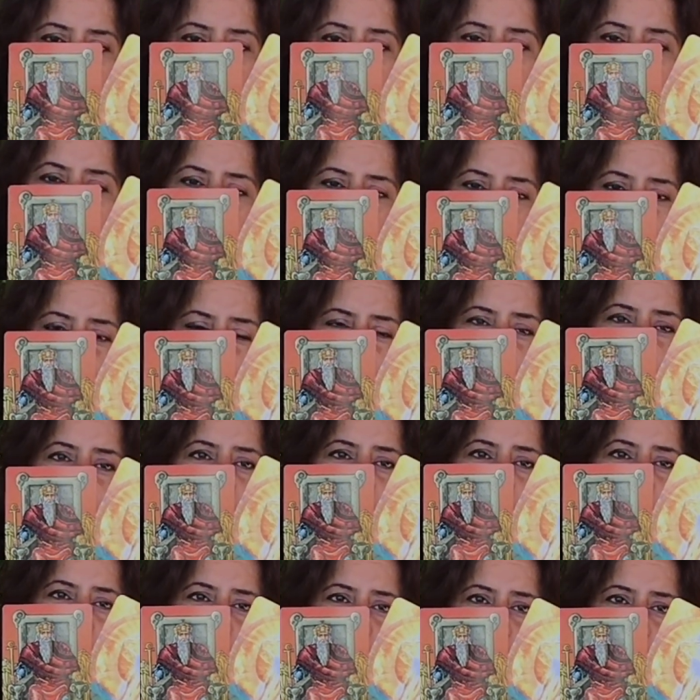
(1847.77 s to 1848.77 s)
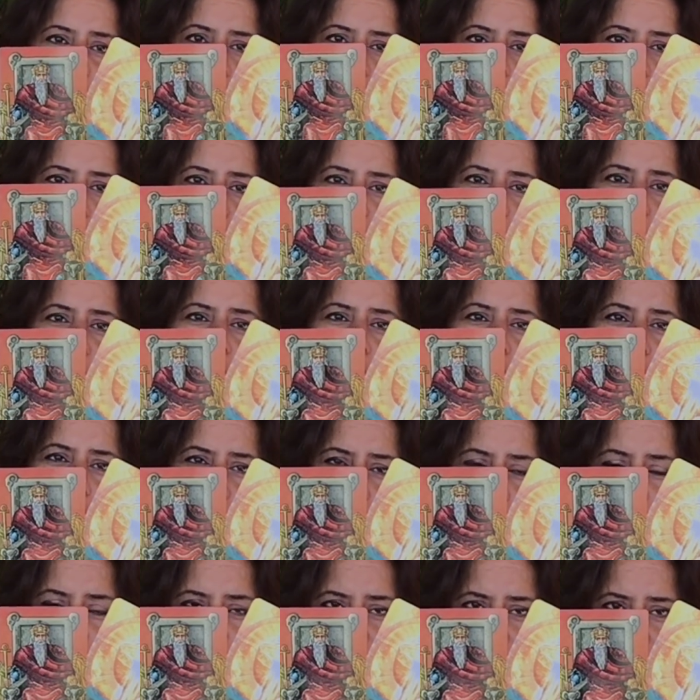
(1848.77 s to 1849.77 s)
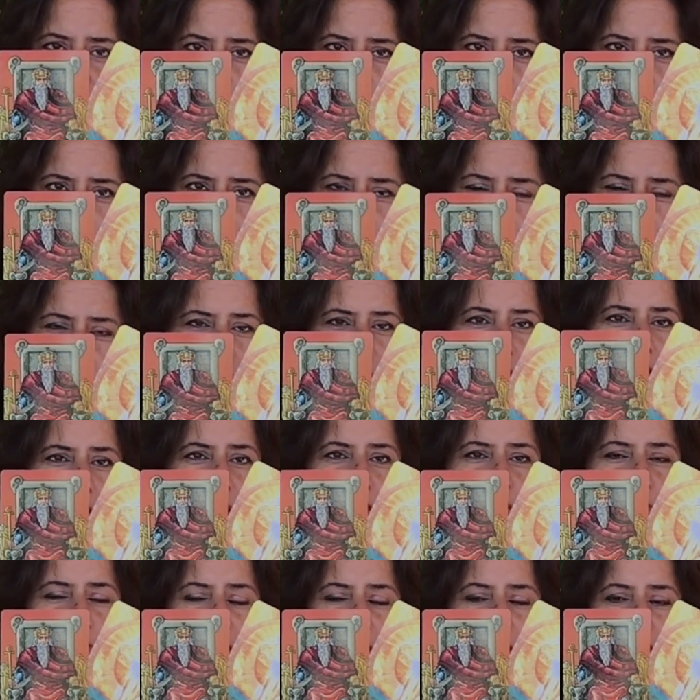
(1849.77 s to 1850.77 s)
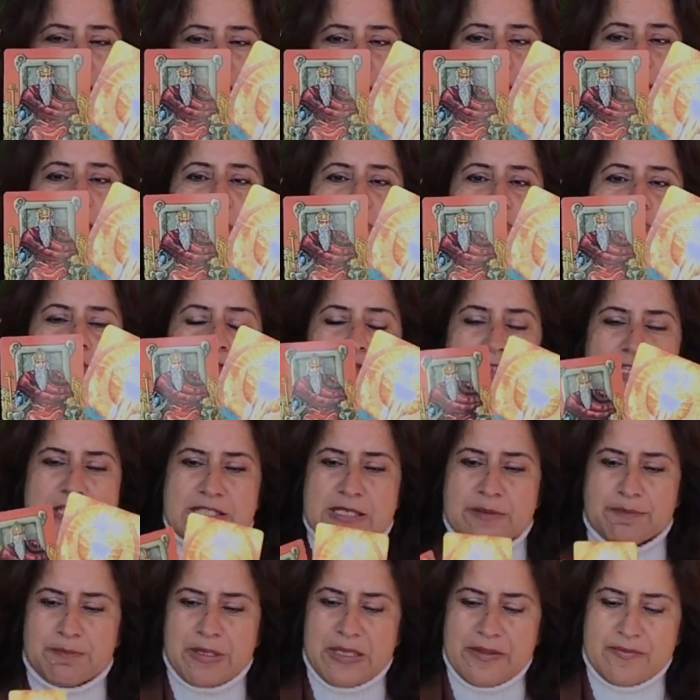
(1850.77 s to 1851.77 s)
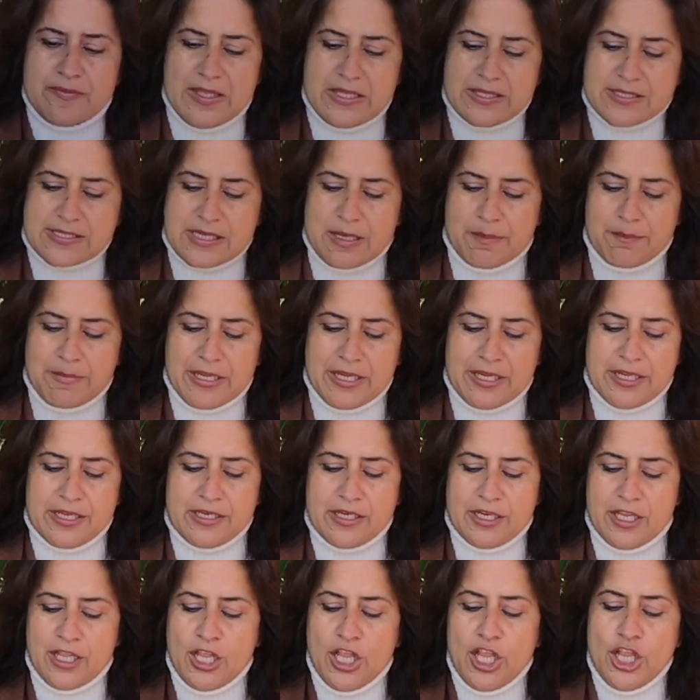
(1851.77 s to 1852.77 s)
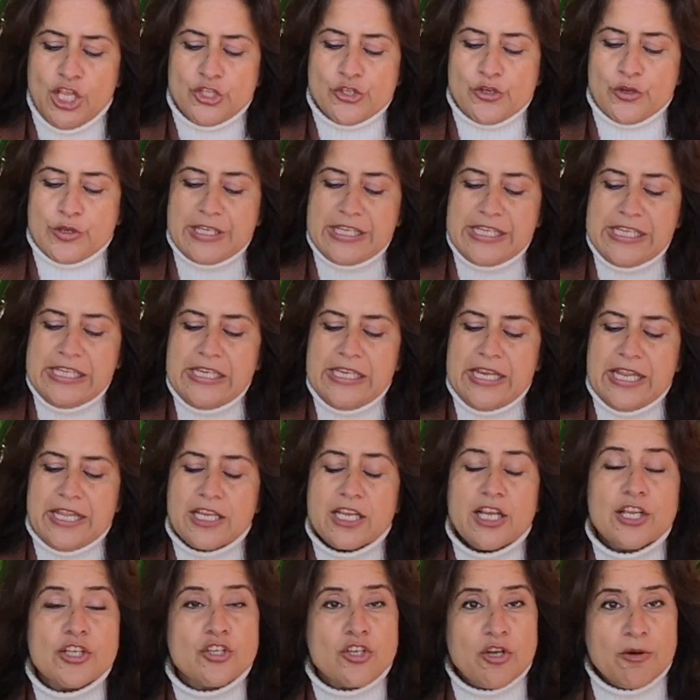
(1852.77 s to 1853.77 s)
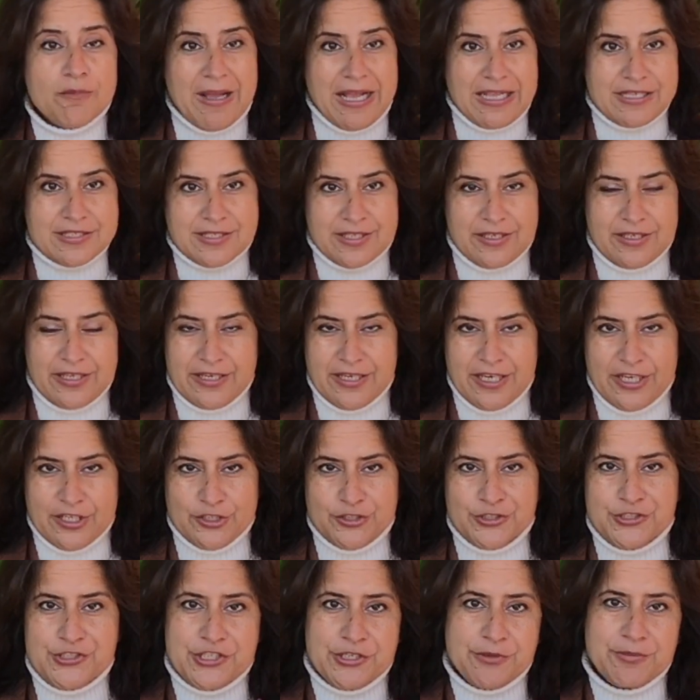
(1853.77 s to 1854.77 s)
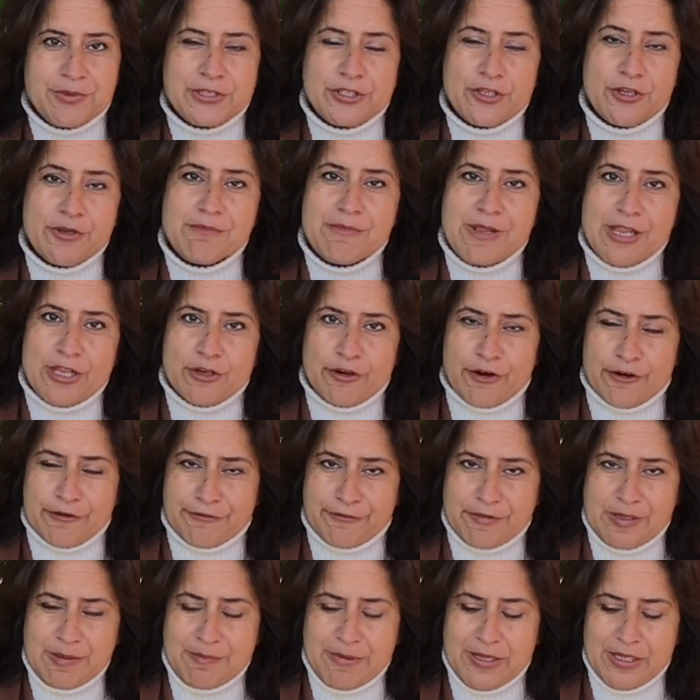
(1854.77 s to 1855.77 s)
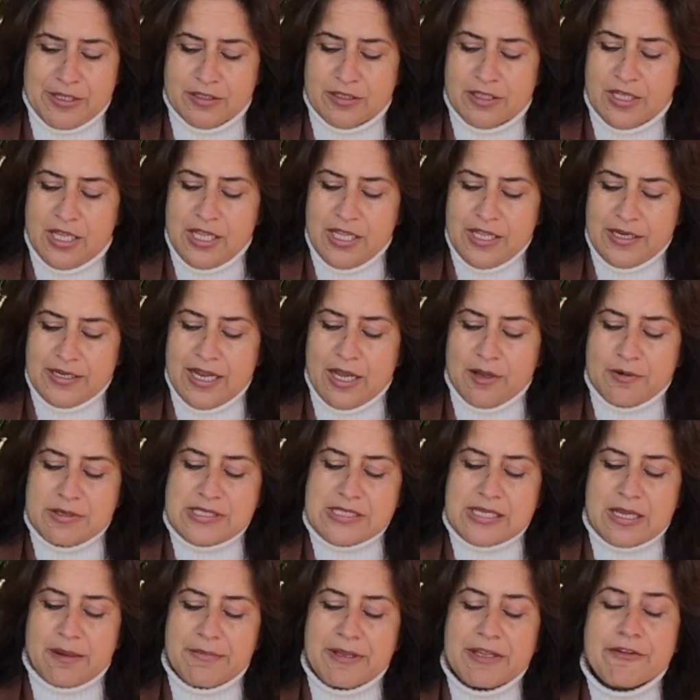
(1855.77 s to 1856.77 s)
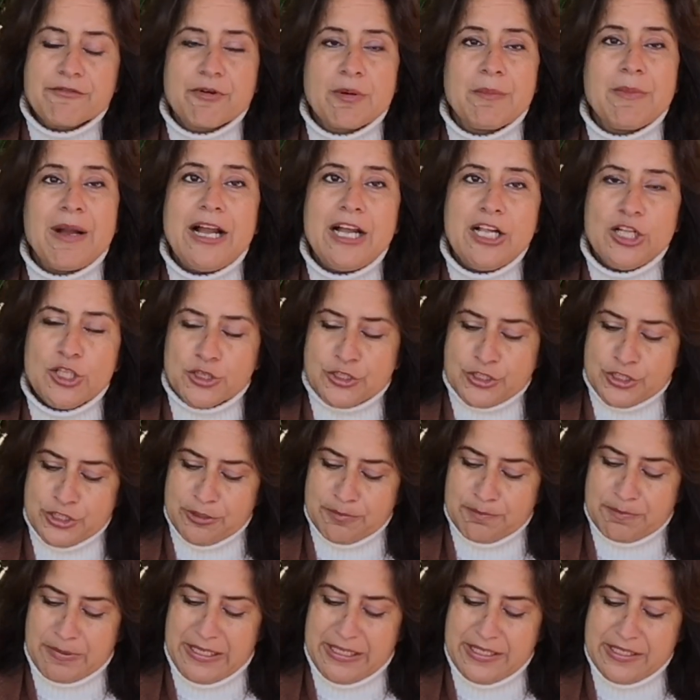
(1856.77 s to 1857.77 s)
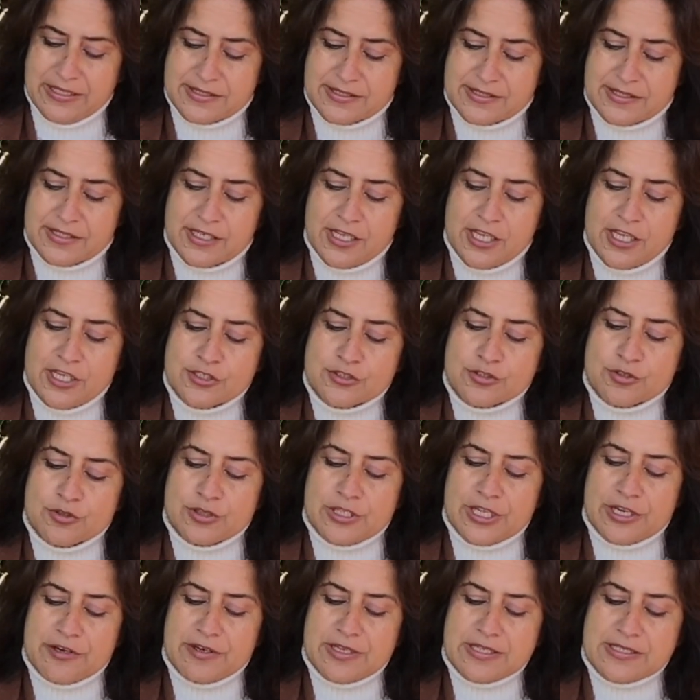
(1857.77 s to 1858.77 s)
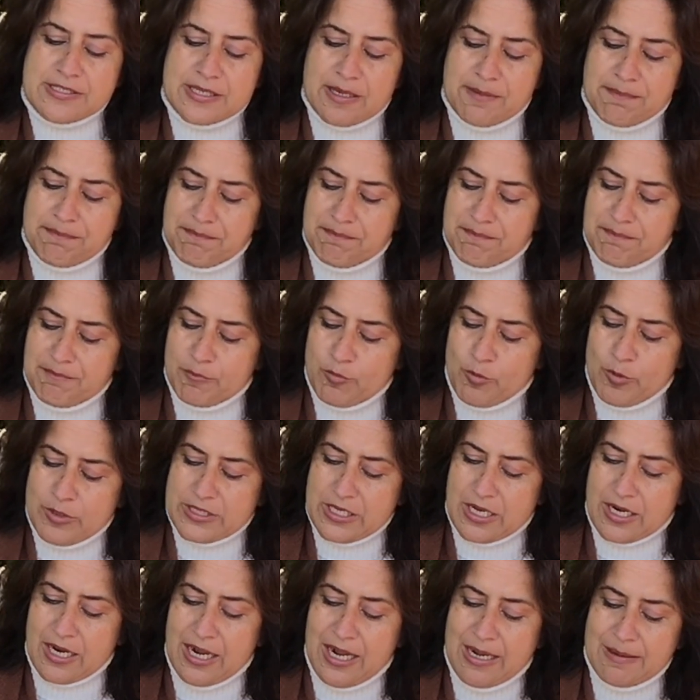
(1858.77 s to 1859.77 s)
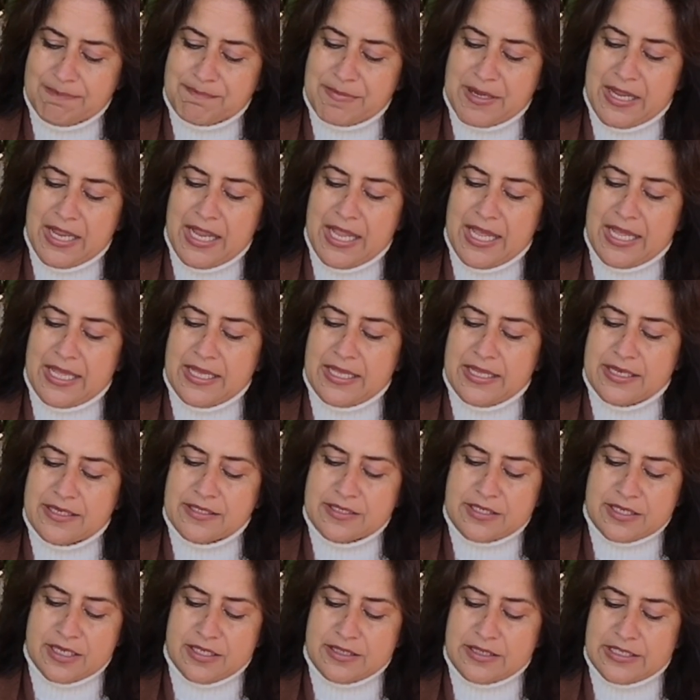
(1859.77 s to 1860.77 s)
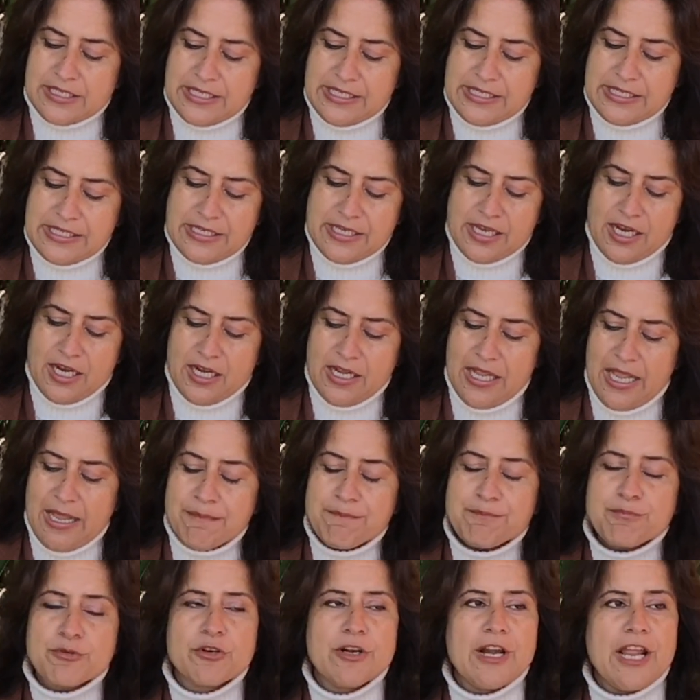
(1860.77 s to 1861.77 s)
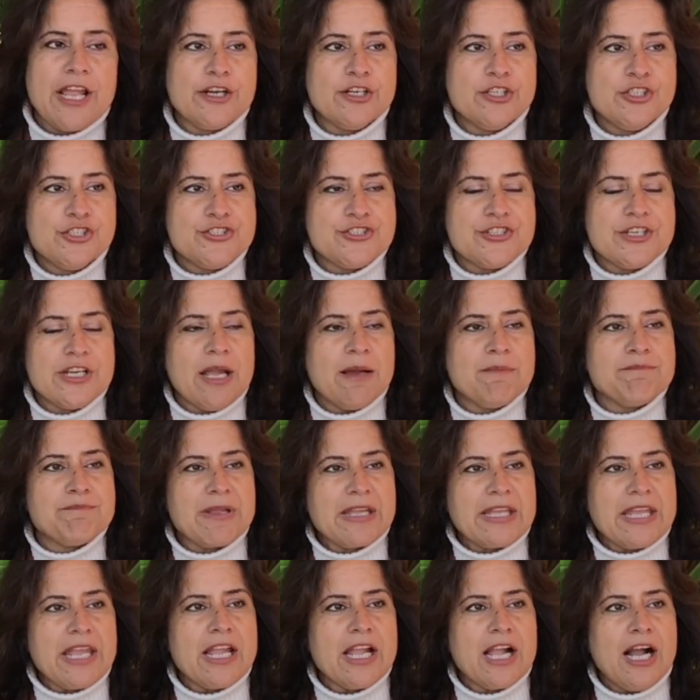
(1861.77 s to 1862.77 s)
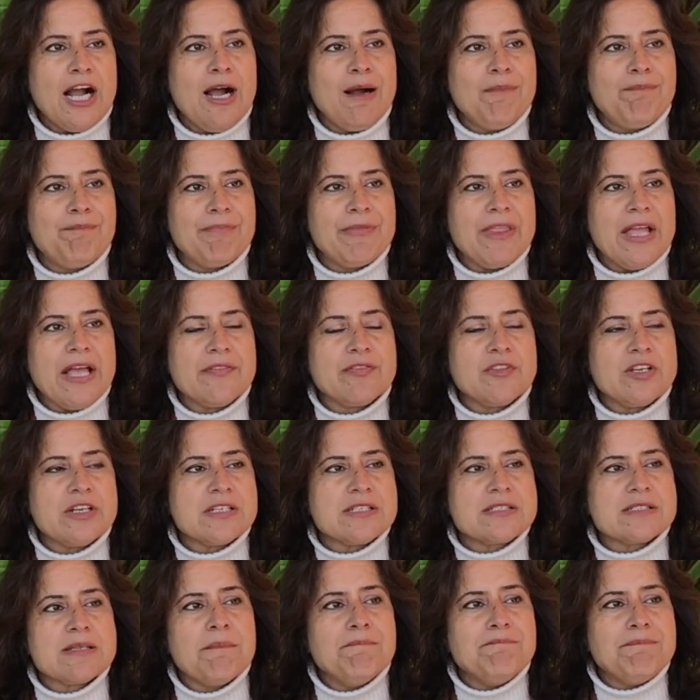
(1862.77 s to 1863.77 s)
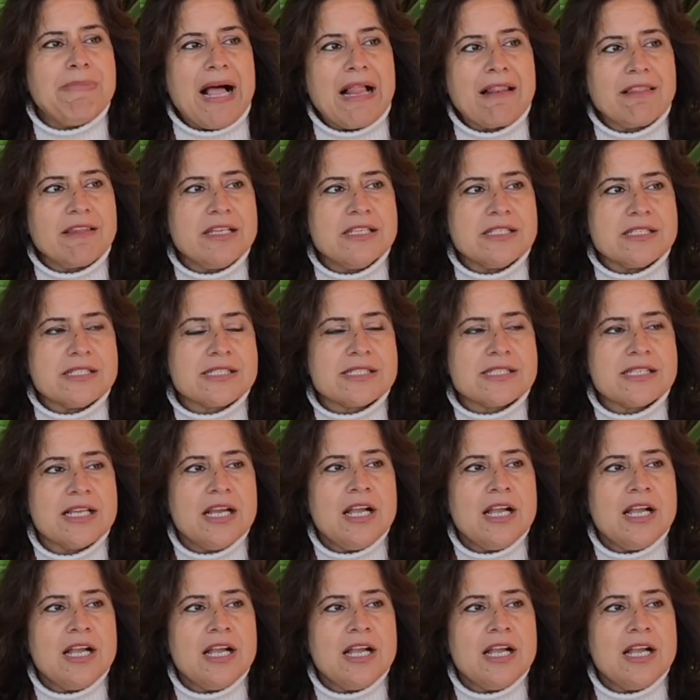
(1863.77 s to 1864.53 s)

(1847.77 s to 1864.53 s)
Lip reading: you're taking control of yourself. There's a great amount of discipline that's coming in. You're healing your masculine energy, whether you're male or female. Now it's coming from a healthier place. So there is with a cup and the emperor energy, I'm picking up that there is a balance